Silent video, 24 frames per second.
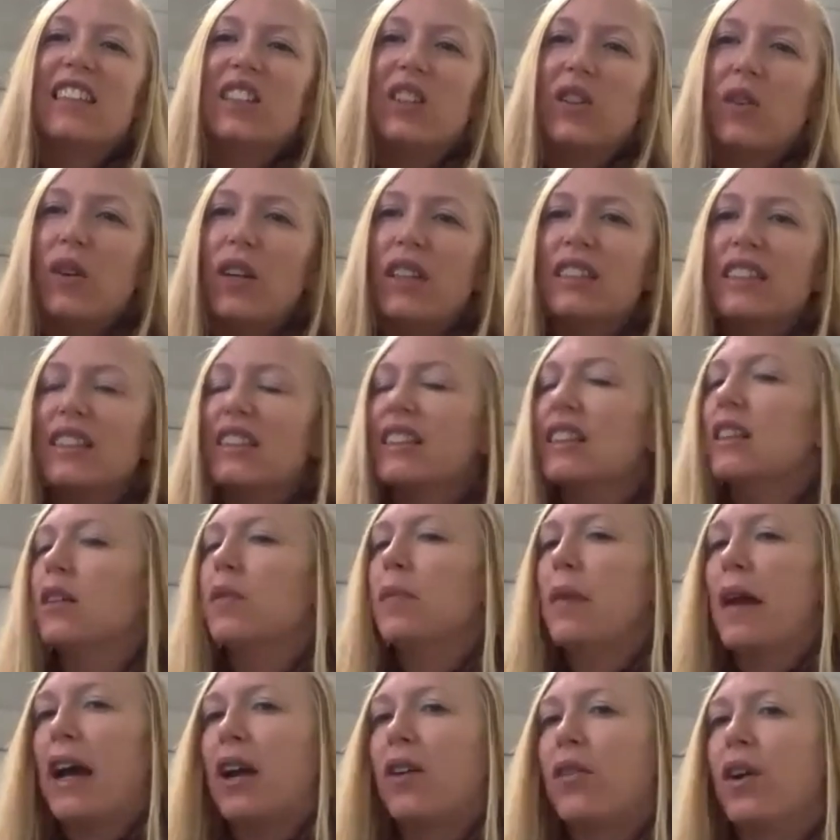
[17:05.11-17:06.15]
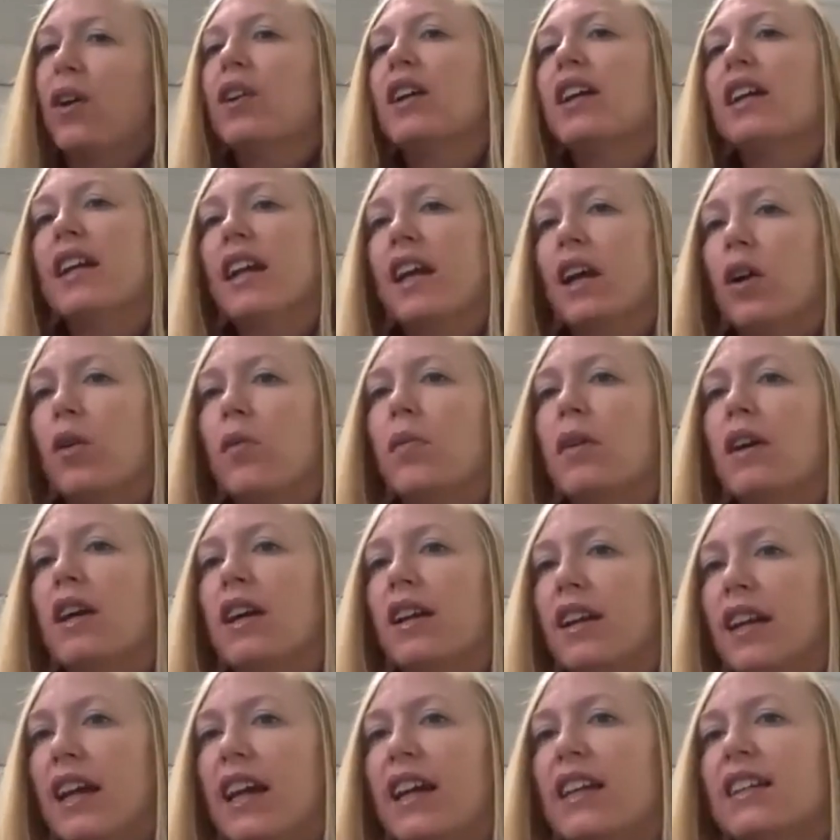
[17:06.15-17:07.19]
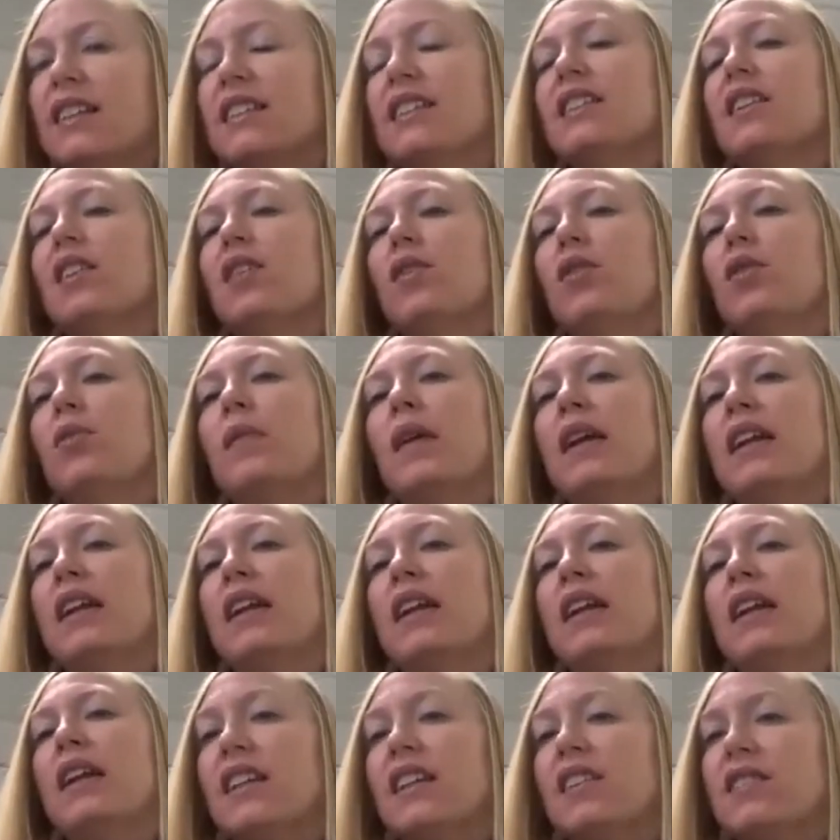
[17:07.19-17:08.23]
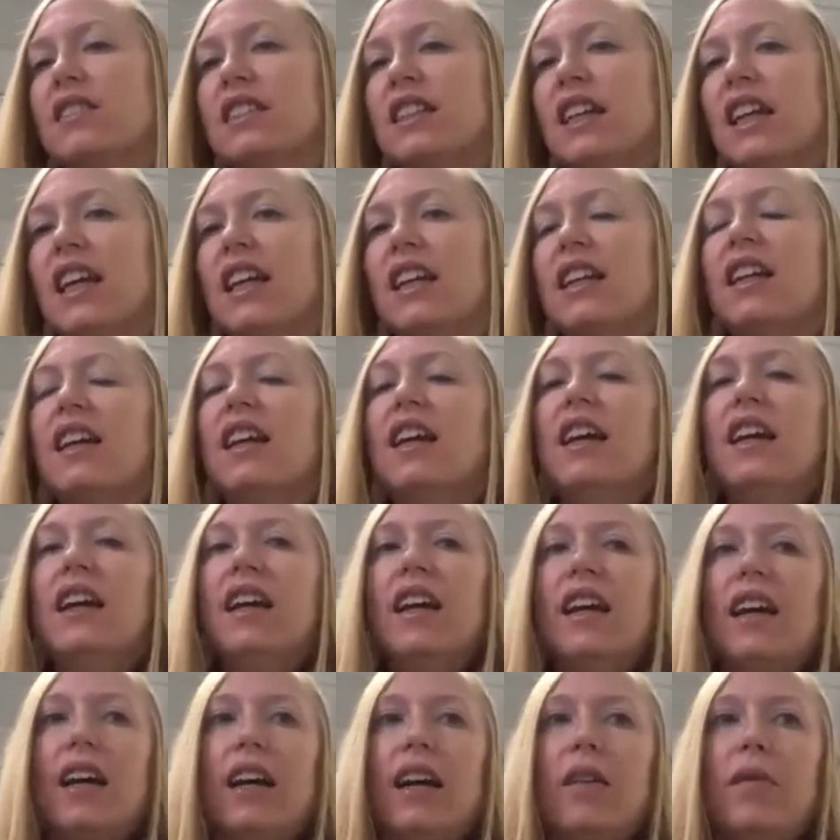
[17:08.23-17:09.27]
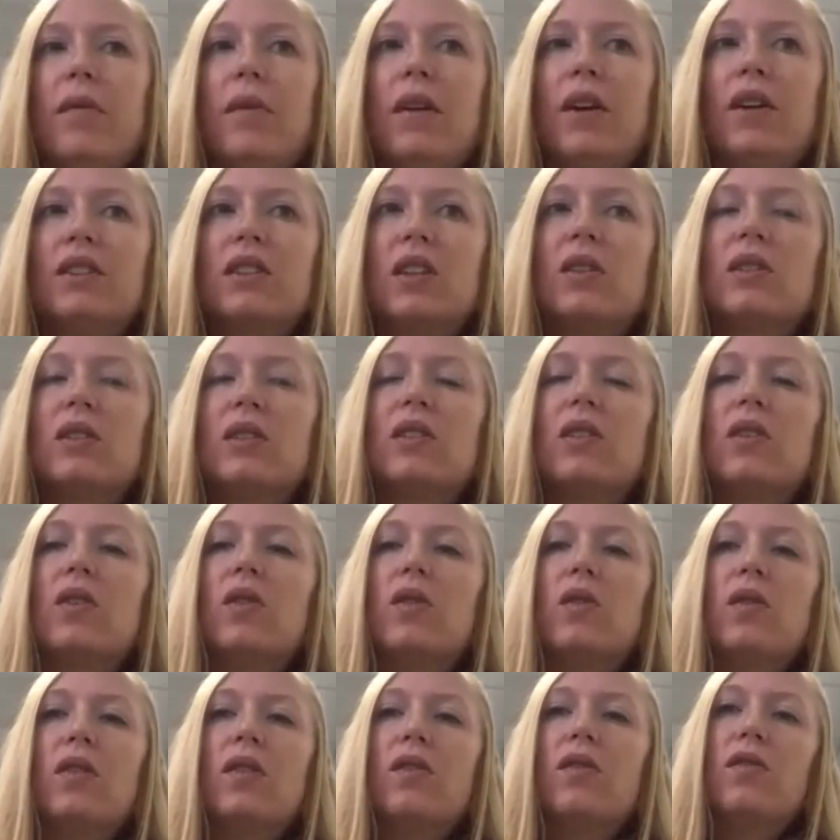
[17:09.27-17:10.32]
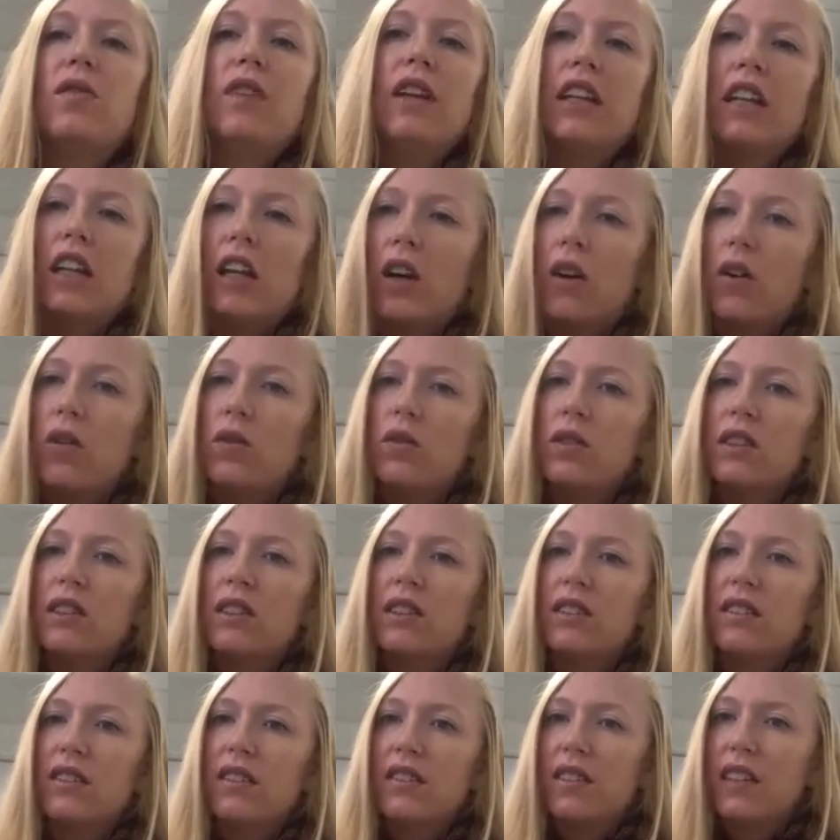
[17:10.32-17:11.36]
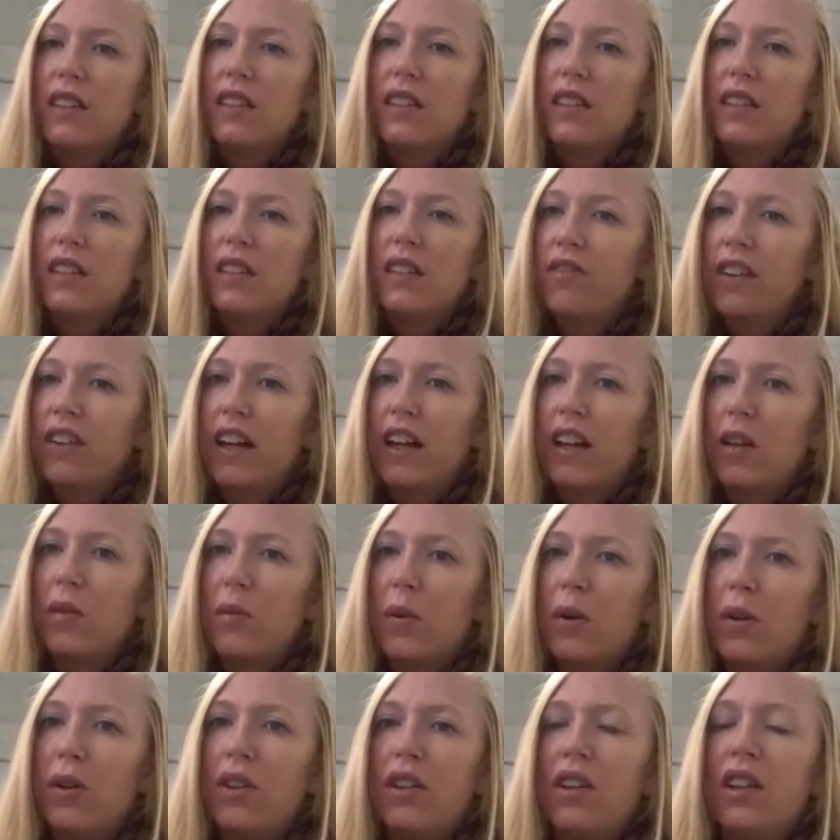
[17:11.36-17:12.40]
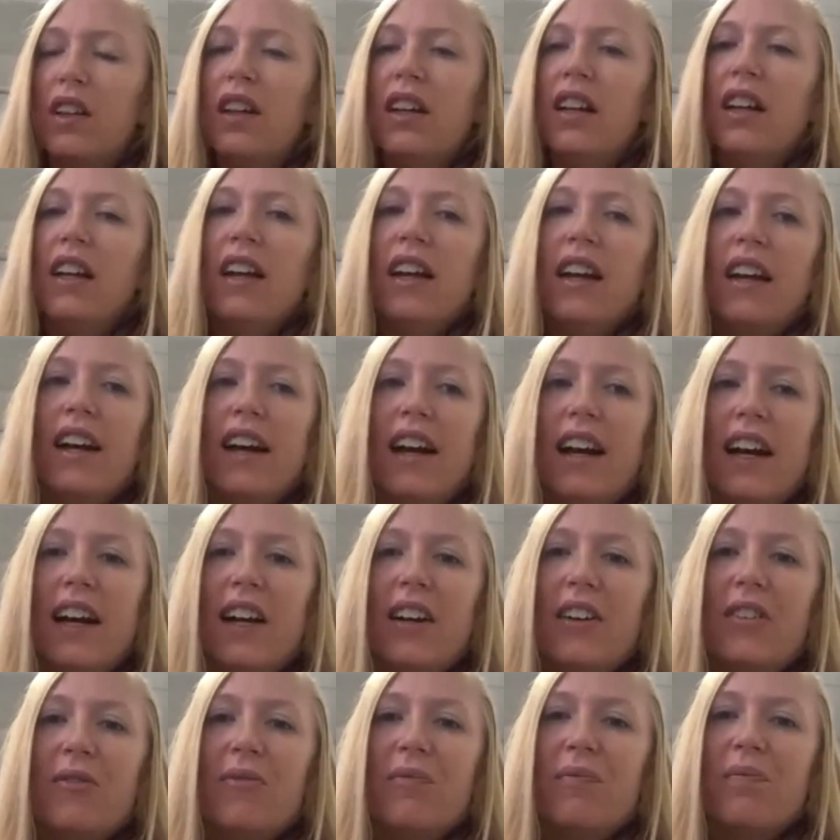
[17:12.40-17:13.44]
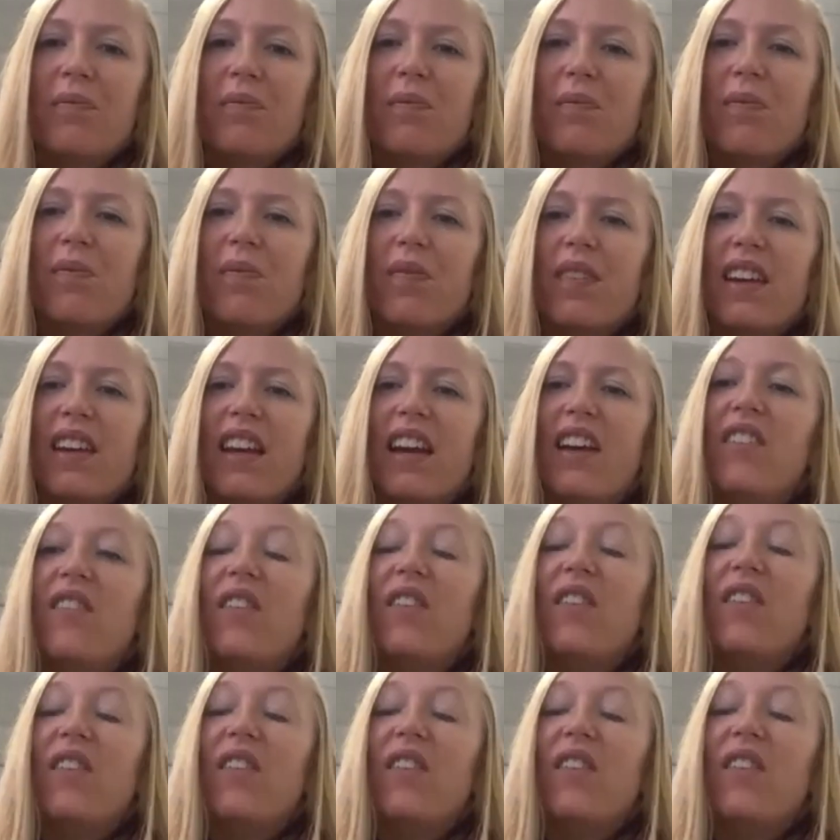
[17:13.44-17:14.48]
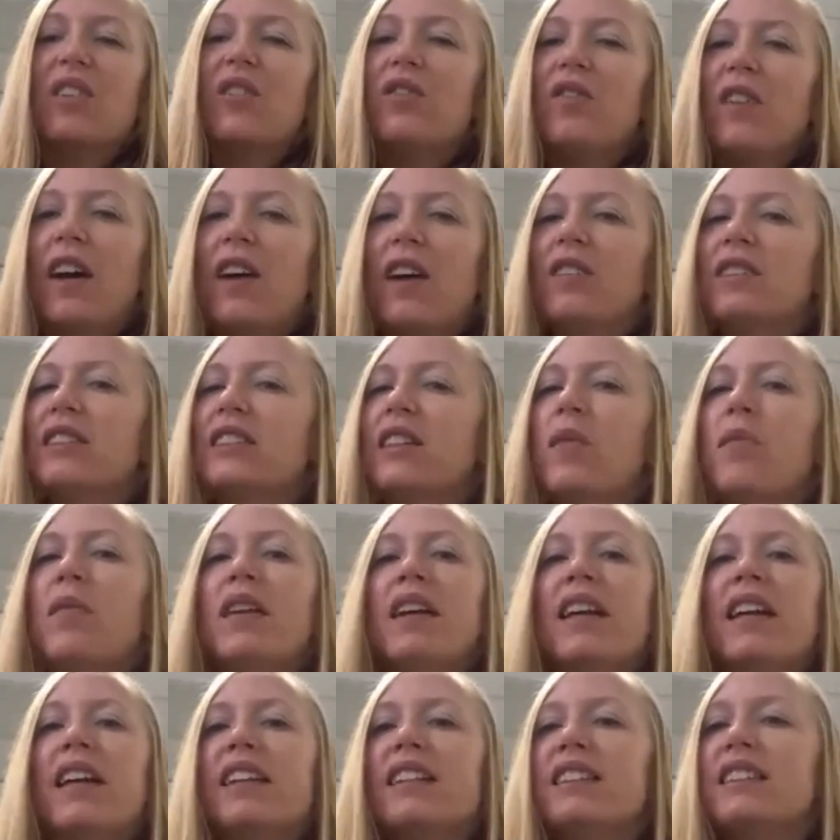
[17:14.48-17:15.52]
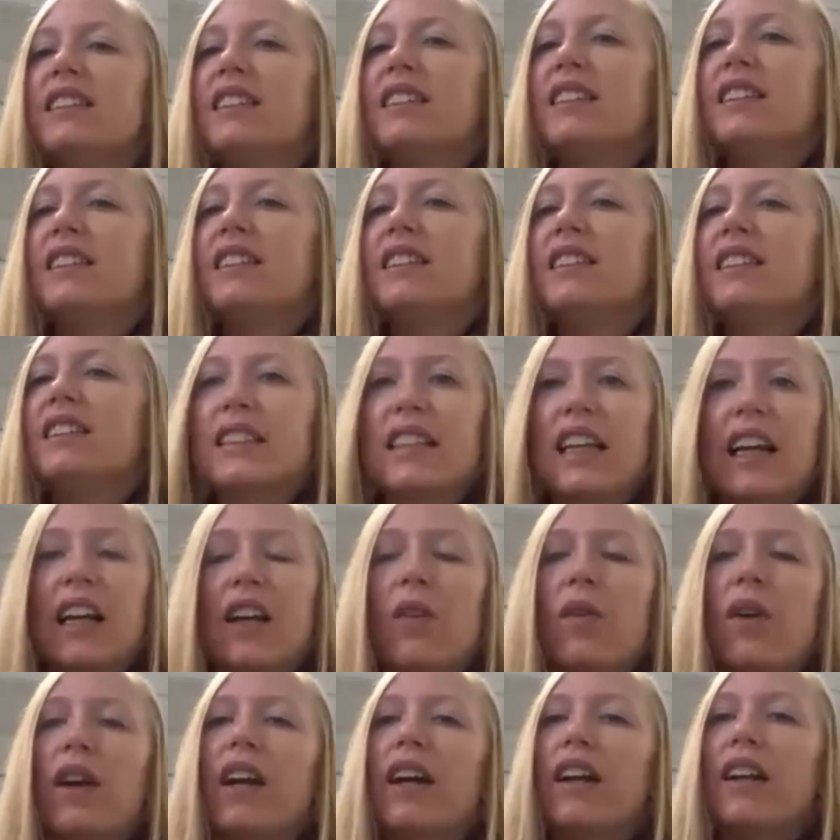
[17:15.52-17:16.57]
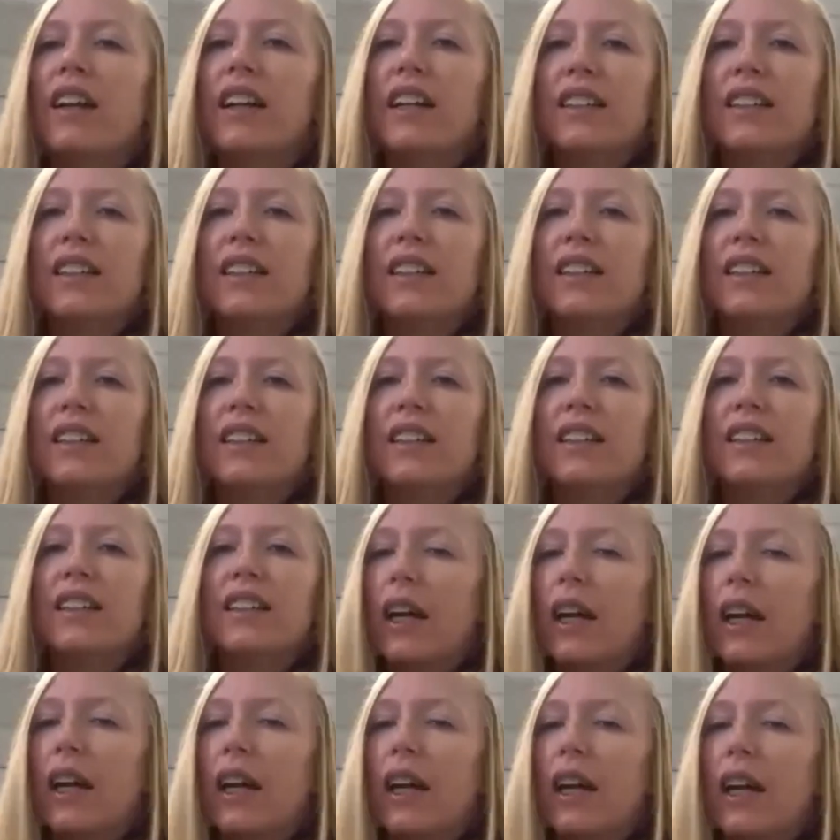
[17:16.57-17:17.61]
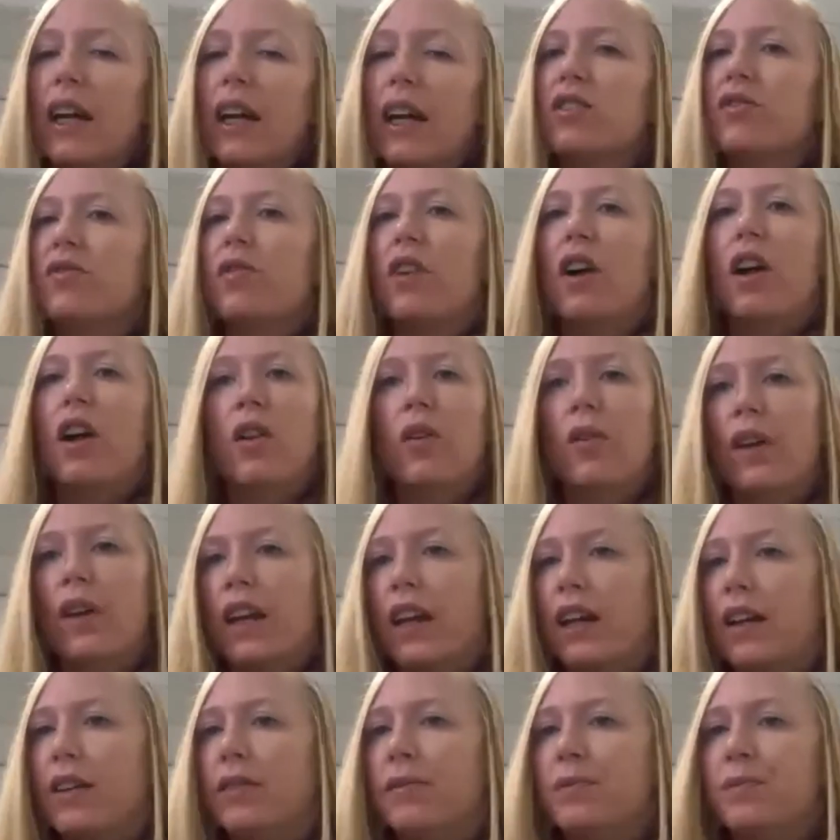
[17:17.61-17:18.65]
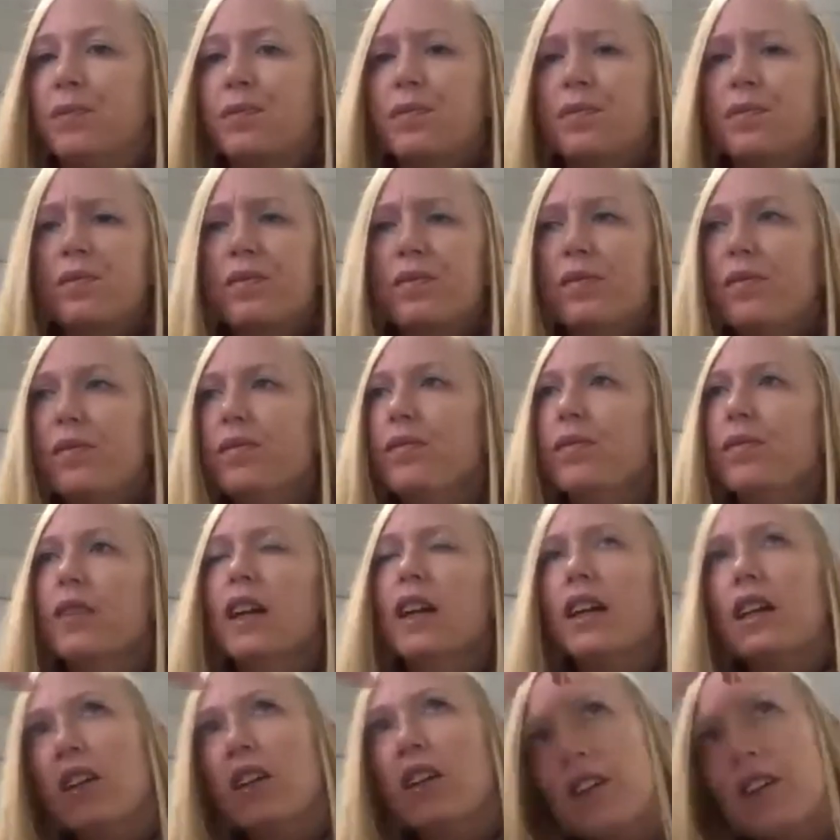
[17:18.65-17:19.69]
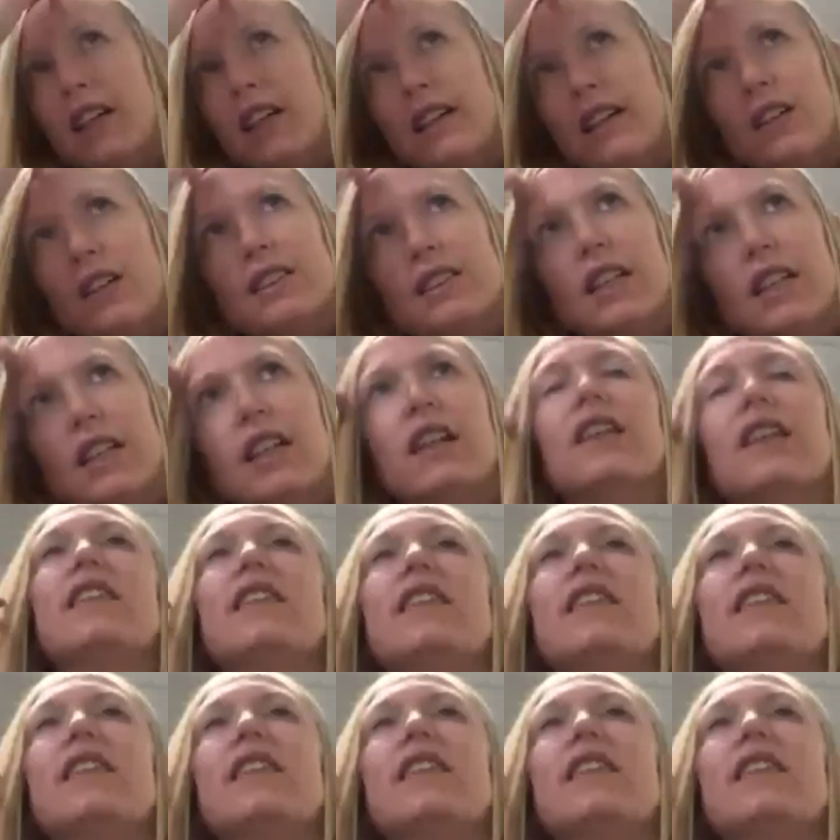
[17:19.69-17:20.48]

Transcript: noises in the background can help connect through a meditative state um, there's also videos that are available um, i've also found something as silly as like going on instagram and just following you know, like there's a there's an